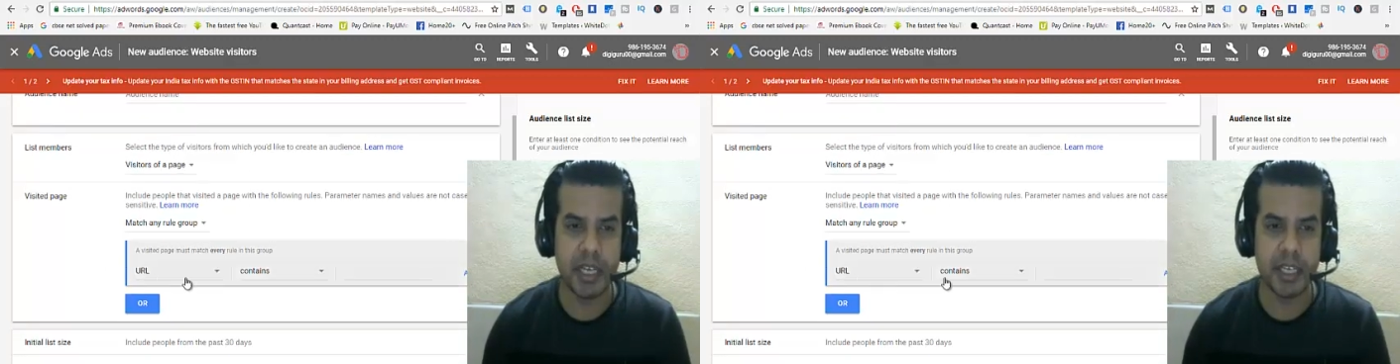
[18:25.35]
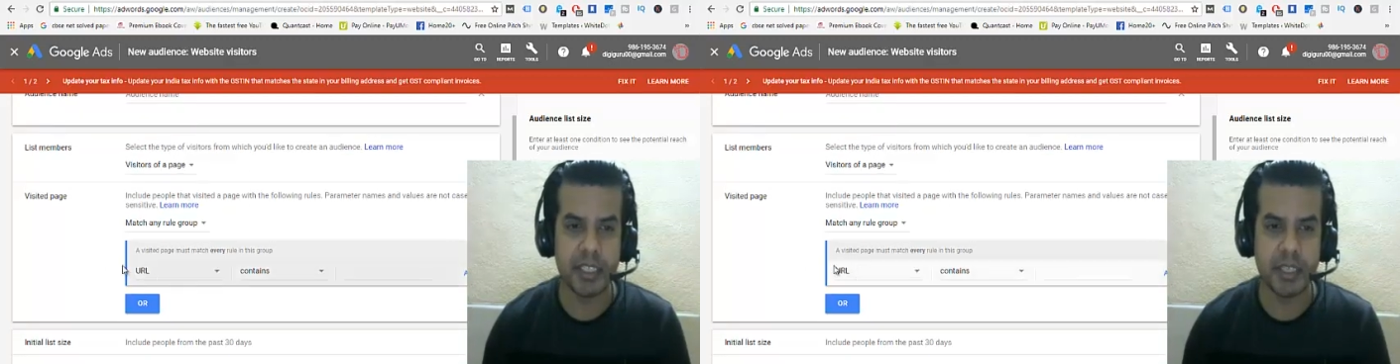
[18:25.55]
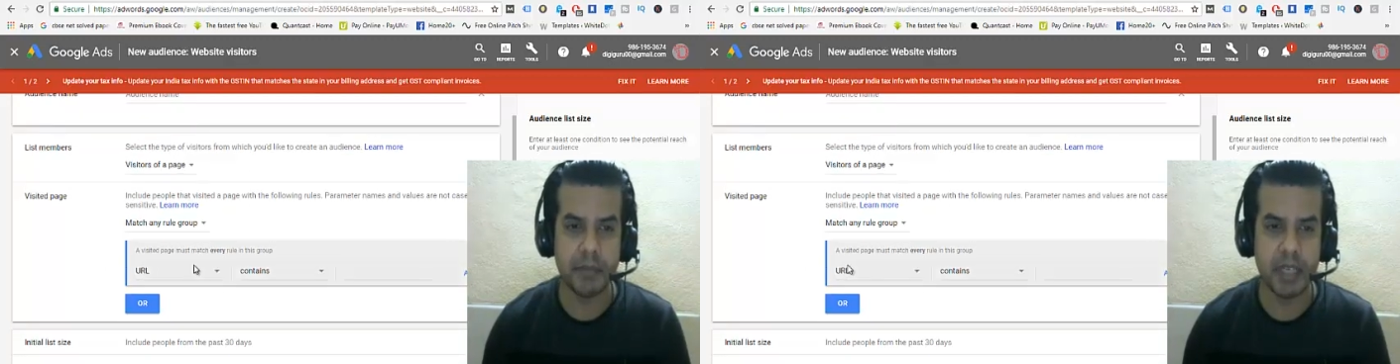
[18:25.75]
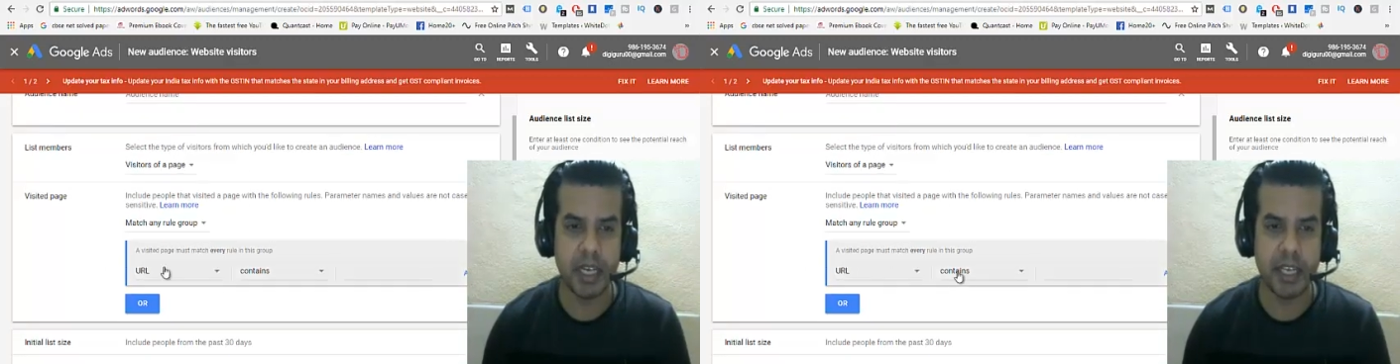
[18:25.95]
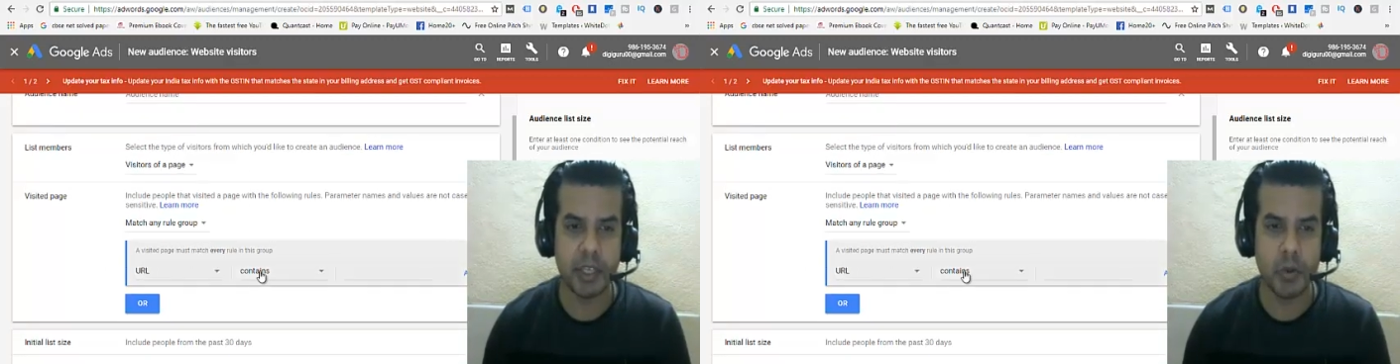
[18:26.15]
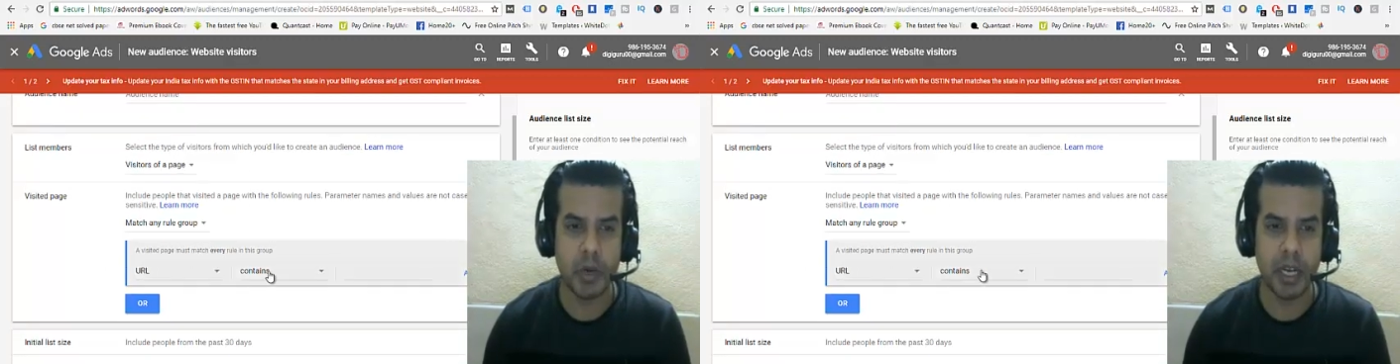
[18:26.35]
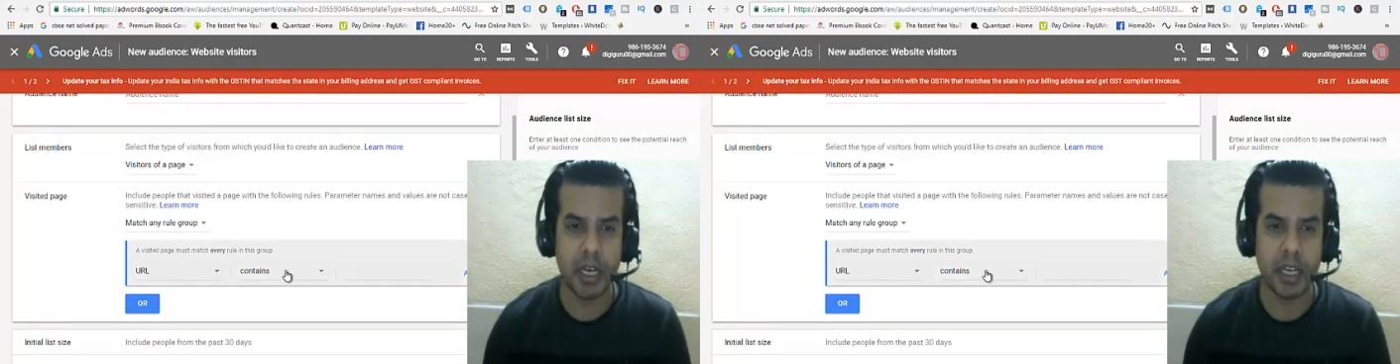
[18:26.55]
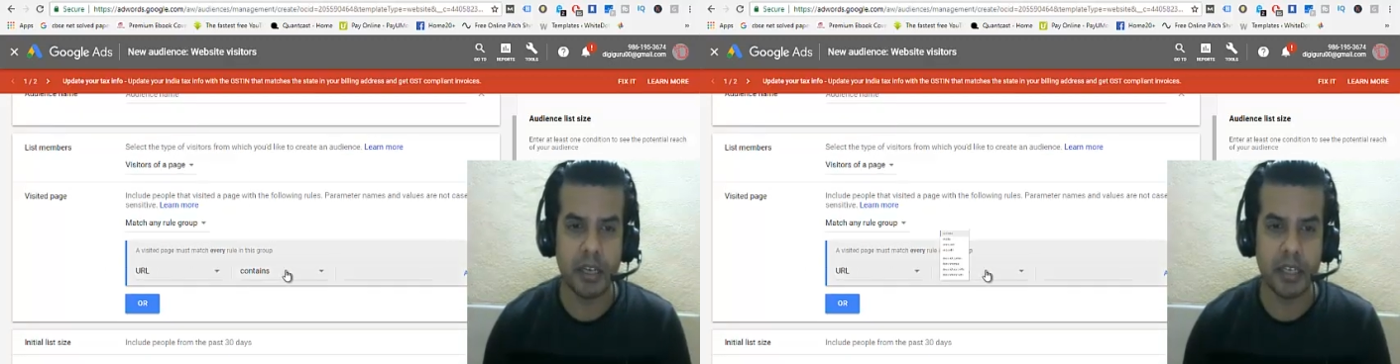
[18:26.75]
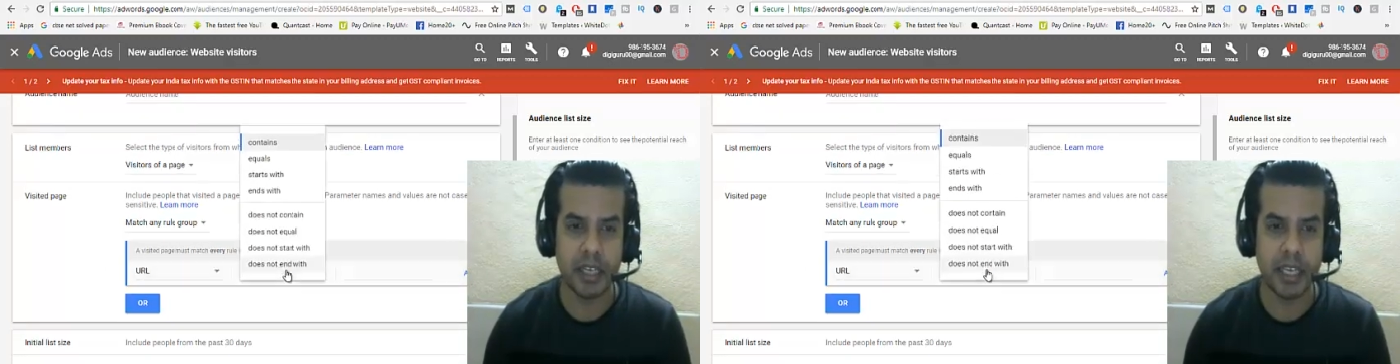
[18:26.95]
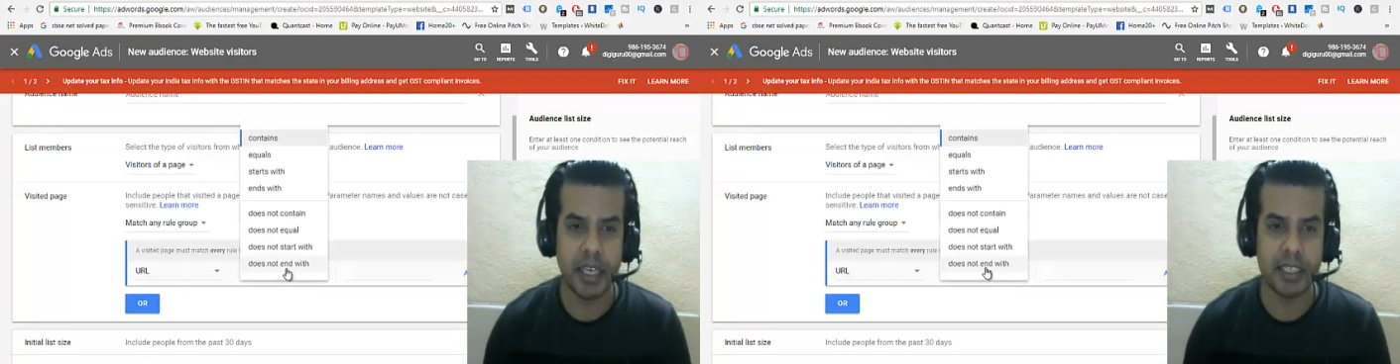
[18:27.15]
it is something like URL
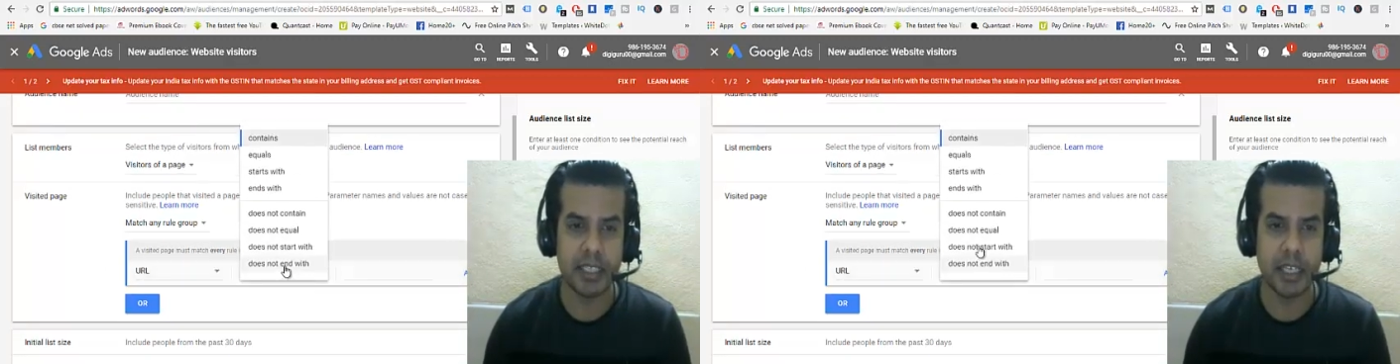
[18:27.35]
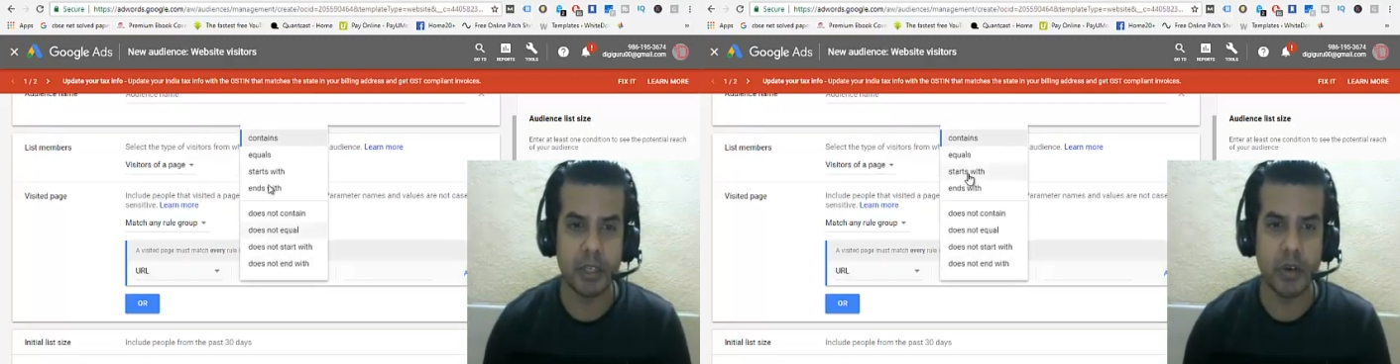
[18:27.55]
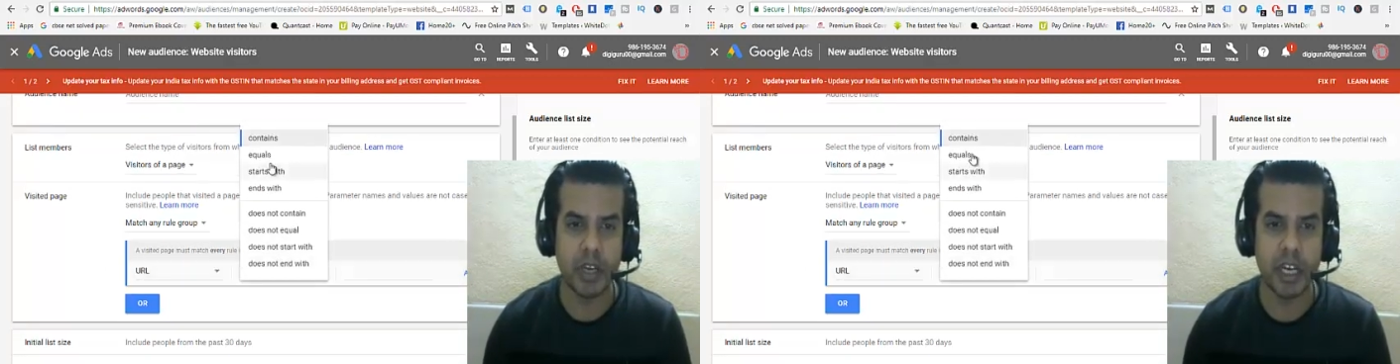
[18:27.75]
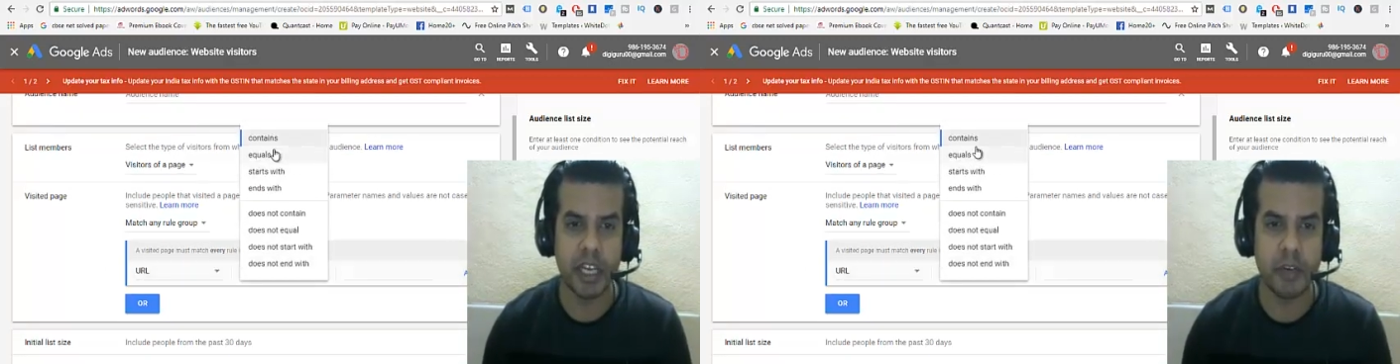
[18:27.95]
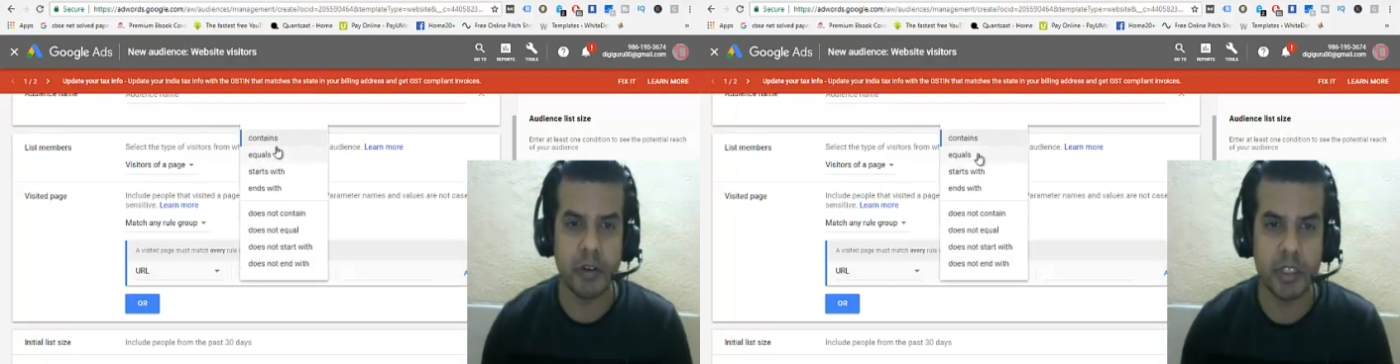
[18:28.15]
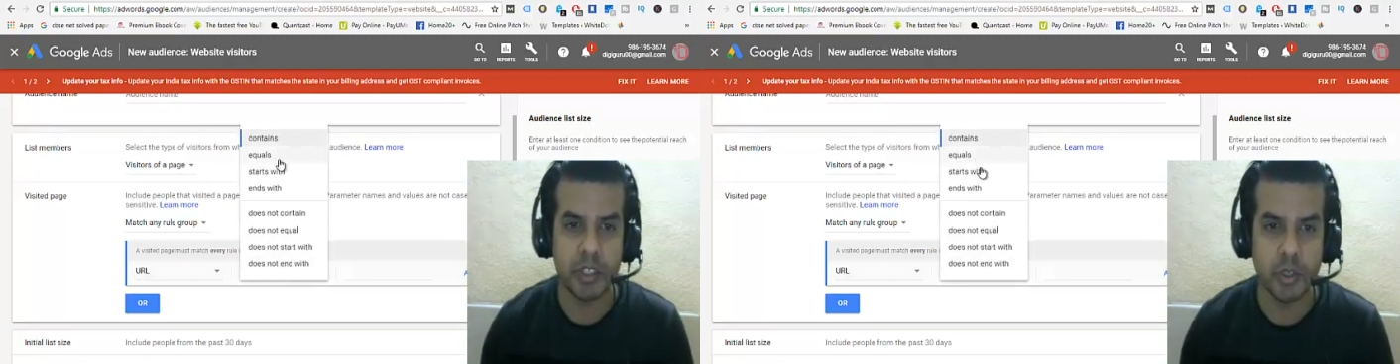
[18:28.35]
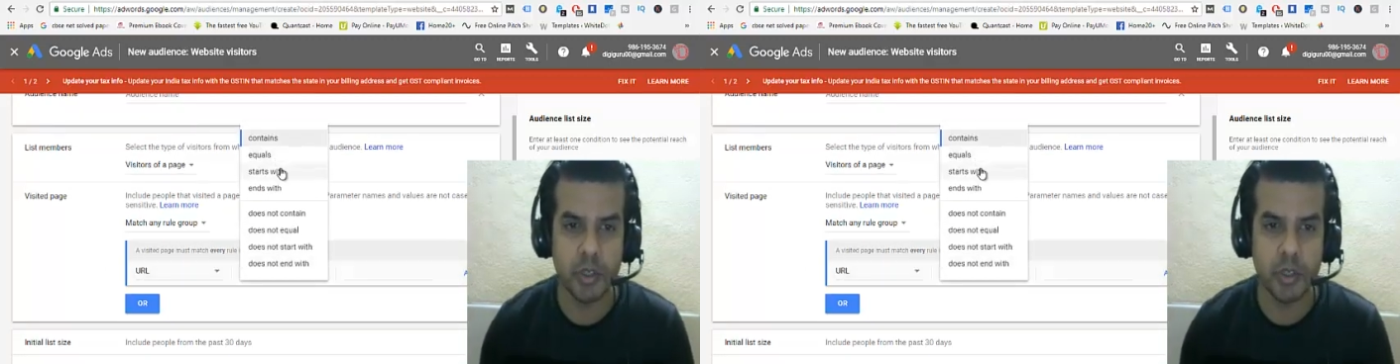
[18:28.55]
contains and URL equals to,